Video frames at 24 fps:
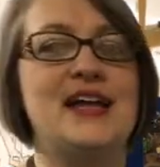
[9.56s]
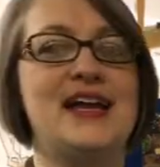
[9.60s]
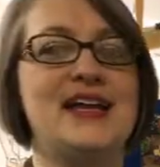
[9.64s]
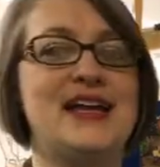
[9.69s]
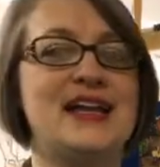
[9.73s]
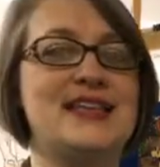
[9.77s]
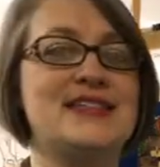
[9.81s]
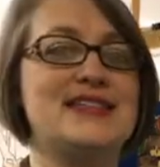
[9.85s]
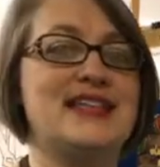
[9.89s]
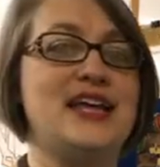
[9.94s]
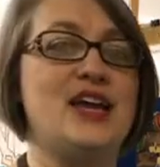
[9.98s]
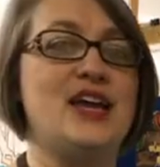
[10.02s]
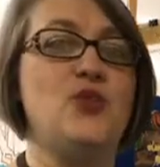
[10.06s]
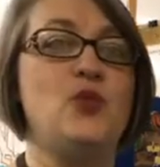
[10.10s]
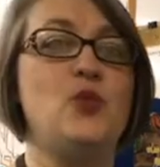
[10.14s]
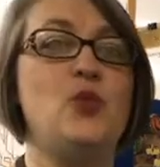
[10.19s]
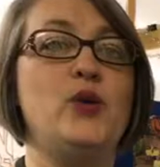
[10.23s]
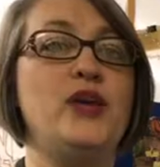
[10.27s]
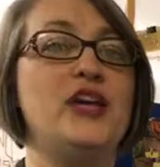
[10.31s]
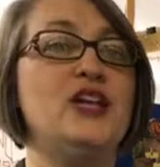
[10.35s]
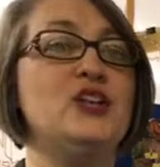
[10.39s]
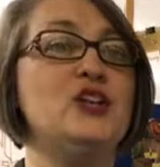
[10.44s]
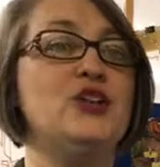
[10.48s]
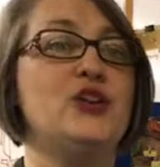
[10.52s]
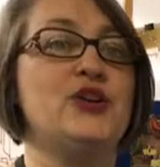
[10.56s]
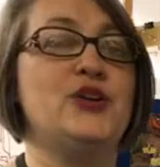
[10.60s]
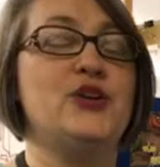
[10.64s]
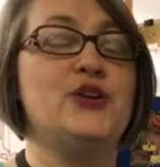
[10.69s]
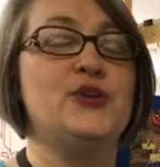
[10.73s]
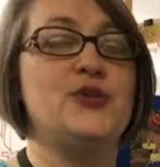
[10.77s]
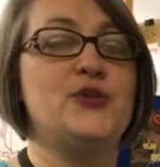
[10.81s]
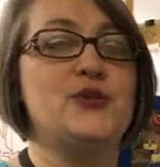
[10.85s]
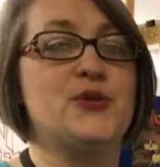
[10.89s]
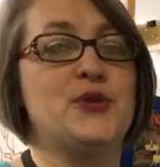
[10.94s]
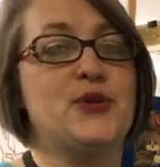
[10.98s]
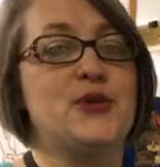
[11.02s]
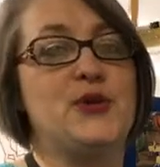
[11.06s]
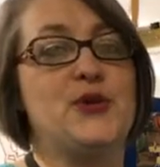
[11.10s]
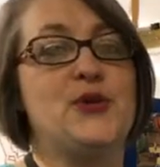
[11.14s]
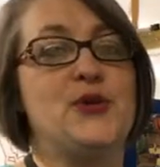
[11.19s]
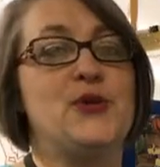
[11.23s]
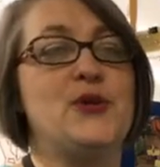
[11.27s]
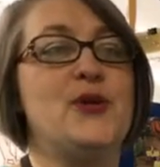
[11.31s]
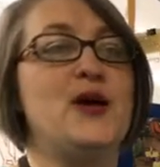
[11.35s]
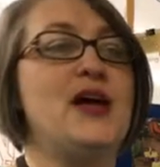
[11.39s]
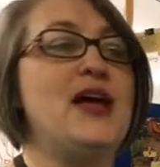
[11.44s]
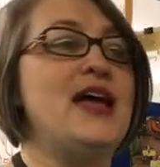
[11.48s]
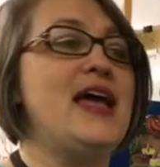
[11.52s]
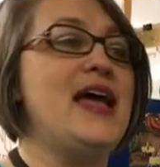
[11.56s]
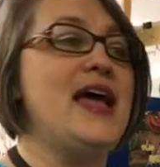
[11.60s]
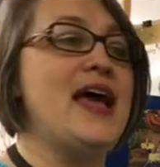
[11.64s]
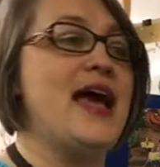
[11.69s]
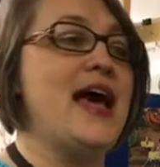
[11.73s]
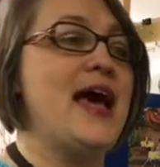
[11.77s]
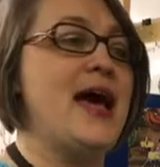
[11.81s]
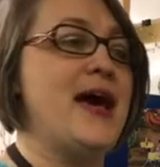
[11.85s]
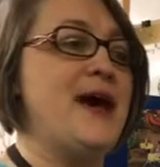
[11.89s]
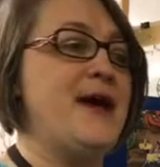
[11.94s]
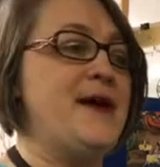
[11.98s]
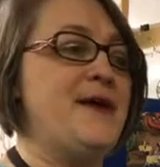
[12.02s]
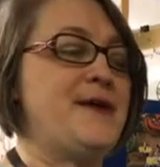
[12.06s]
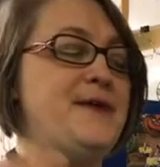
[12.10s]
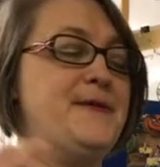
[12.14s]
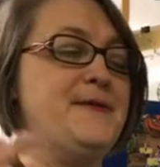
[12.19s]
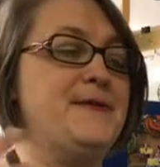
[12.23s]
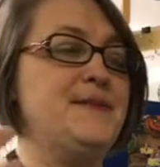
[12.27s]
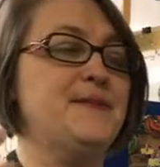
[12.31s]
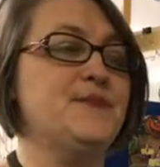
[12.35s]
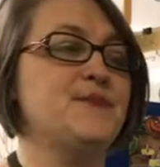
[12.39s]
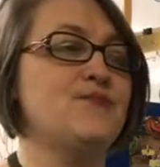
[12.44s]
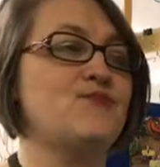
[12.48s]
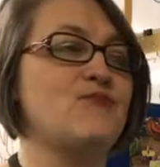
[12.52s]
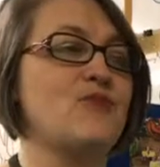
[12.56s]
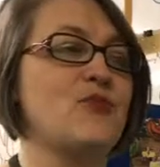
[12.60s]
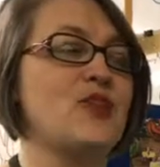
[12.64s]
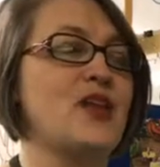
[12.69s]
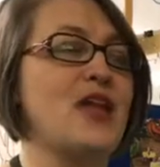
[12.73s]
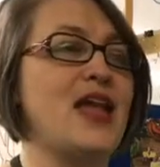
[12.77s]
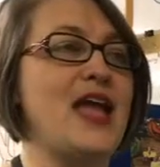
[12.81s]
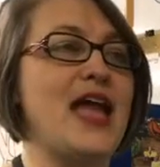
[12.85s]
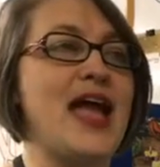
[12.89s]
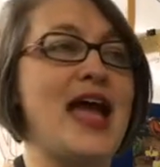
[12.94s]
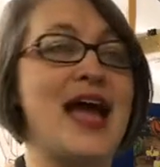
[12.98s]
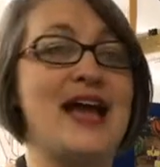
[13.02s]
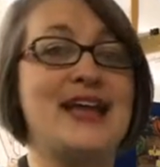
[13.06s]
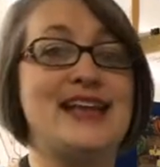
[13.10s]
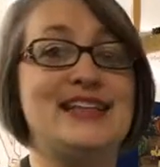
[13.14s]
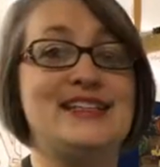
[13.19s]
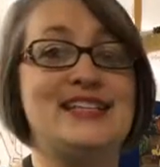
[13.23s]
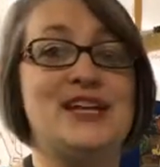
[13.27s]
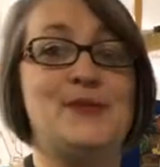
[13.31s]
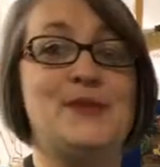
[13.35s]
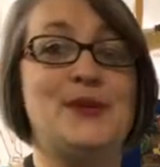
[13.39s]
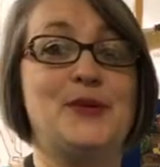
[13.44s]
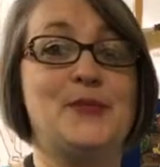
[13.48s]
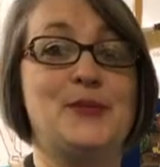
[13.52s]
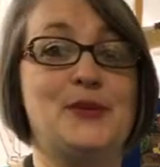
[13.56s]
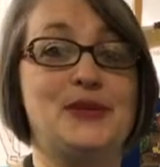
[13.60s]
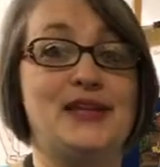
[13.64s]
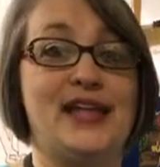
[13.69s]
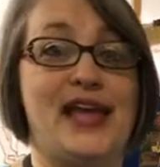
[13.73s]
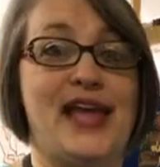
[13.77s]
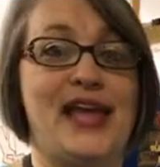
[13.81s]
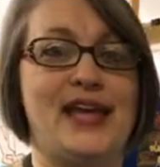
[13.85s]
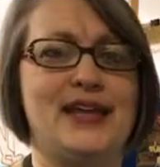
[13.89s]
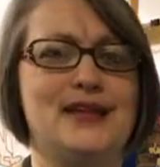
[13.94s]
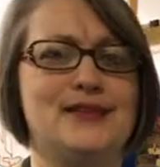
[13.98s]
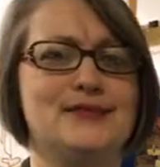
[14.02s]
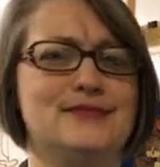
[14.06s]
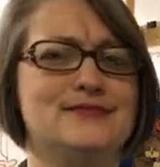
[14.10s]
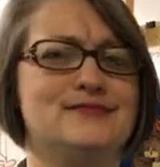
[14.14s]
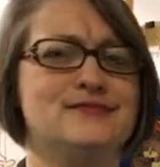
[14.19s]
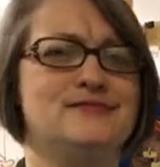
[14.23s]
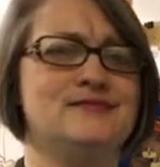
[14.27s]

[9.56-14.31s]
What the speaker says: like I said, we learn through um, academic play.